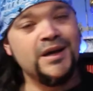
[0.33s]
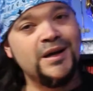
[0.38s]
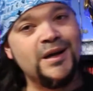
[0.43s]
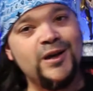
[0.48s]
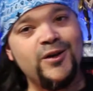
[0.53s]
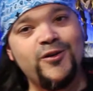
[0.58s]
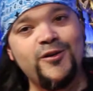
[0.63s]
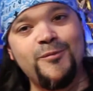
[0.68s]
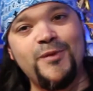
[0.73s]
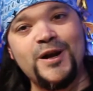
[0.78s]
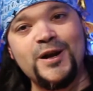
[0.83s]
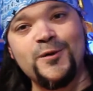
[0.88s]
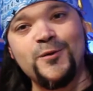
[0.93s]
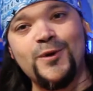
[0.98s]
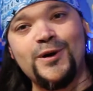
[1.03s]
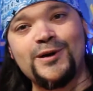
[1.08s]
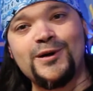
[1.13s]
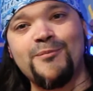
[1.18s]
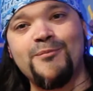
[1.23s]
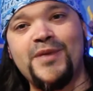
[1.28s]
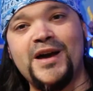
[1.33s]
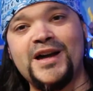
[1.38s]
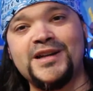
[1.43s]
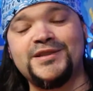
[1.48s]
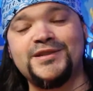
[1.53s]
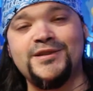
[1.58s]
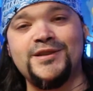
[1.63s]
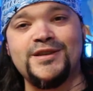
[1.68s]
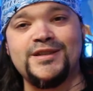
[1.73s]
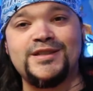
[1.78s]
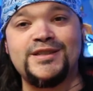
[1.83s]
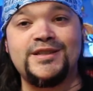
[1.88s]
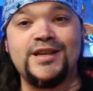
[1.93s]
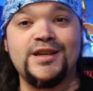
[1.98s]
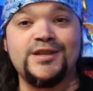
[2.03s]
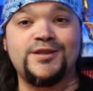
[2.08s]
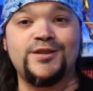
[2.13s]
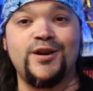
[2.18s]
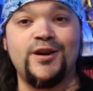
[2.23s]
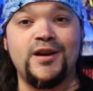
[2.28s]
Hello everybody, welcome back to the
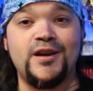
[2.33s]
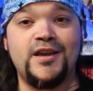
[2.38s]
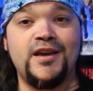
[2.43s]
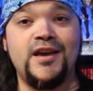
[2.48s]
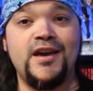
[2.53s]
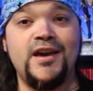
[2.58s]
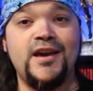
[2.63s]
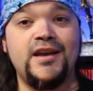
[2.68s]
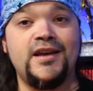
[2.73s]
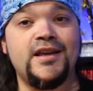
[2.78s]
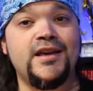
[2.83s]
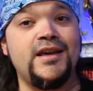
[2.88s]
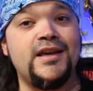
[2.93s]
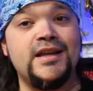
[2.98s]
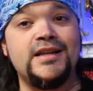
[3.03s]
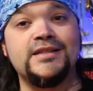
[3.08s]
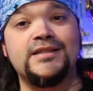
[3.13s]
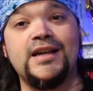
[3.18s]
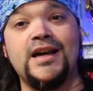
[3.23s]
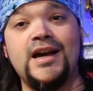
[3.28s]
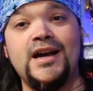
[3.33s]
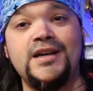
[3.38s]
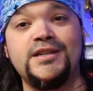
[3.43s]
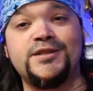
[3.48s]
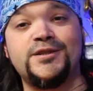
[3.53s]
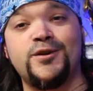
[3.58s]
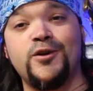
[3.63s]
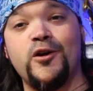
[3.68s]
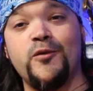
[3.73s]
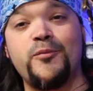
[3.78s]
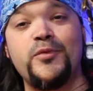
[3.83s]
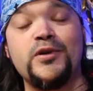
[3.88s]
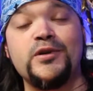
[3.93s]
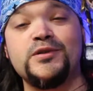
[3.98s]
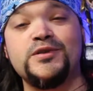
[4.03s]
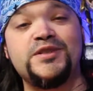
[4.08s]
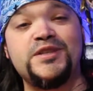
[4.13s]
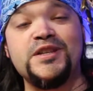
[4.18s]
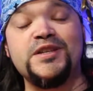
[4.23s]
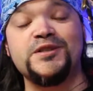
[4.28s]
CES Arcade. It is I,
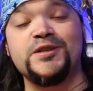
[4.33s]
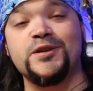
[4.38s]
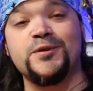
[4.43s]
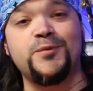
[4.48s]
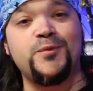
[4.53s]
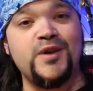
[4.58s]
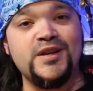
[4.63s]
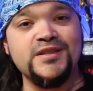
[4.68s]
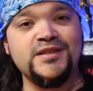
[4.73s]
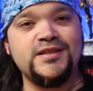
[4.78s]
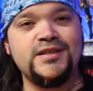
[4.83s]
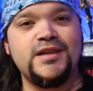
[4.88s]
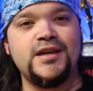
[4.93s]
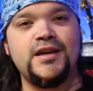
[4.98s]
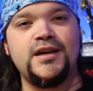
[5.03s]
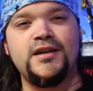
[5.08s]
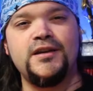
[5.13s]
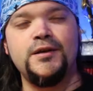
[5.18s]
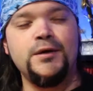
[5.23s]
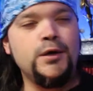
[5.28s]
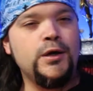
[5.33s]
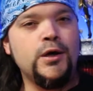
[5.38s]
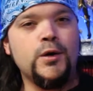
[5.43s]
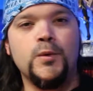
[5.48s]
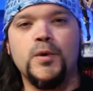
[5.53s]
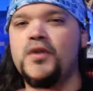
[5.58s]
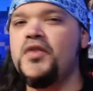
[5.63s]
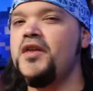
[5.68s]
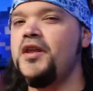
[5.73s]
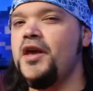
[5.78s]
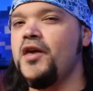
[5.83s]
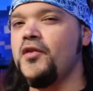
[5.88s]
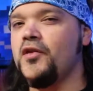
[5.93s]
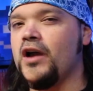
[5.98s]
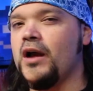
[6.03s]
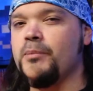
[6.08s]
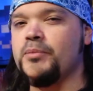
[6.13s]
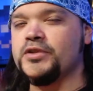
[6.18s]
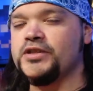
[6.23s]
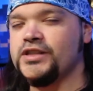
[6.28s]
Scorpio Caesar, once again with
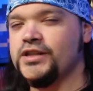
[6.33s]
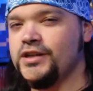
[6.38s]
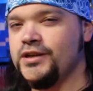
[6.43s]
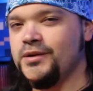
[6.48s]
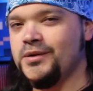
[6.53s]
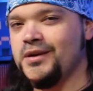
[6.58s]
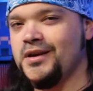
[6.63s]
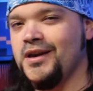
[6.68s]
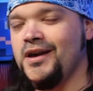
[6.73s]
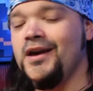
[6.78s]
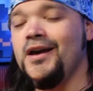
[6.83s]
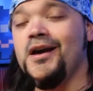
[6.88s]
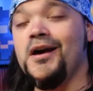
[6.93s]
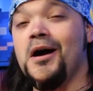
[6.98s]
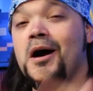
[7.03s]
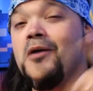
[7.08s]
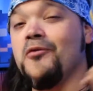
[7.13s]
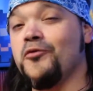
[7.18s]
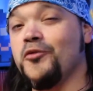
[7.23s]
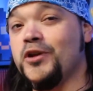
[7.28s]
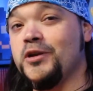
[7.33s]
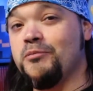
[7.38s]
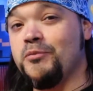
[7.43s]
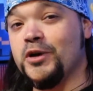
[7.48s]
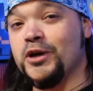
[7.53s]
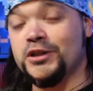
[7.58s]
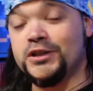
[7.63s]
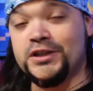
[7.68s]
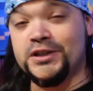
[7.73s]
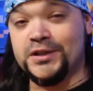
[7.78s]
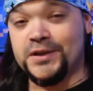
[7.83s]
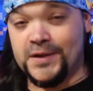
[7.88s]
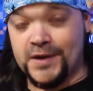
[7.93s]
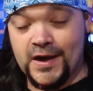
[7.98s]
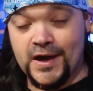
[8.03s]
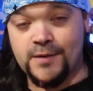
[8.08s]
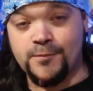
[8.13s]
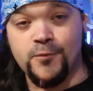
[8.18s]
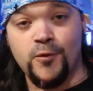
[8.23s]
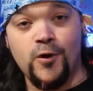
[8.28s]
another episode of Rebuilding the
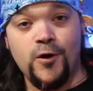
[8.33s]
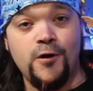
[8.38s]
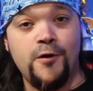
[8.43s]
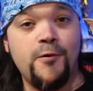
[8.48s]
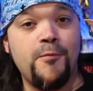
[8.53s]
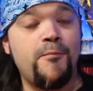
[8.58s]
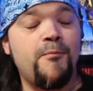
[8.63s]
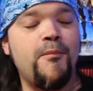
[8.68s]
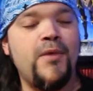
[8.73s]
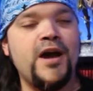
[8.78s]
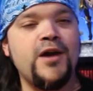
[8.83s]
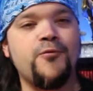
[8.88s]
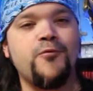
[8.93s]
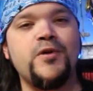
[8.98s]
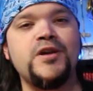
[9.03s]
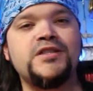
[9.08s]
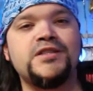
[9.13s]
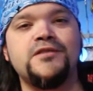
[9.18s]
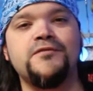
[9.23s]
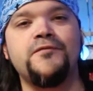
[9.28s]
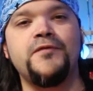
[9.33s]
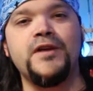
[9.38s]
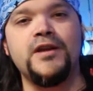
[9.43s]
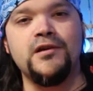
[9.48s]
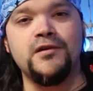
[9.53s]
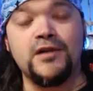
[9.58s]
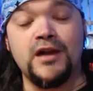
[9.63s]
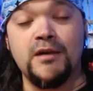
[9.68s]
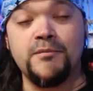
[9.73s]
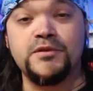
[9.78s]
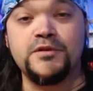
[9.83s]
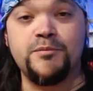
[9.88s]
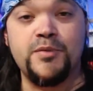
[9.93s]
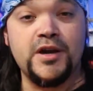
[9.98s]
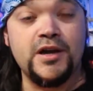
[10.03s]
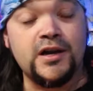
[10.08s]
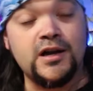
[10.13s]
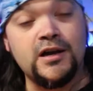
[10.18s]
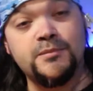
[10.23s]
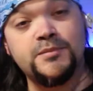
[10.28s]
Game Wall, my recent video games
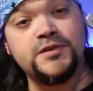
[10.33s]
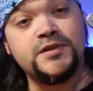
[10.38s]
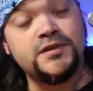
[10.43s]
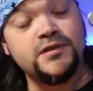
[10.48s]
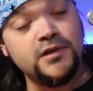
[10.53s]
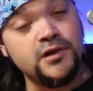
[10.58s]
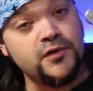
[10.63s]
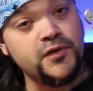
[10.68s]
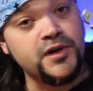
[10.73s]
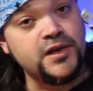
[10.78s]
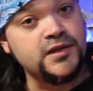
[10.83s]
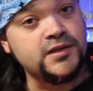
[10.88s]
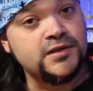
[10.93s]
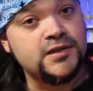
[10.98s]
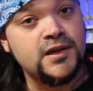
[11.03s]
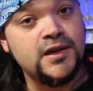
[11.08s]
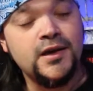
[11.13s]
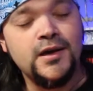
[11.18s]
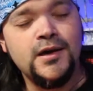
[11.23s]
pickup series.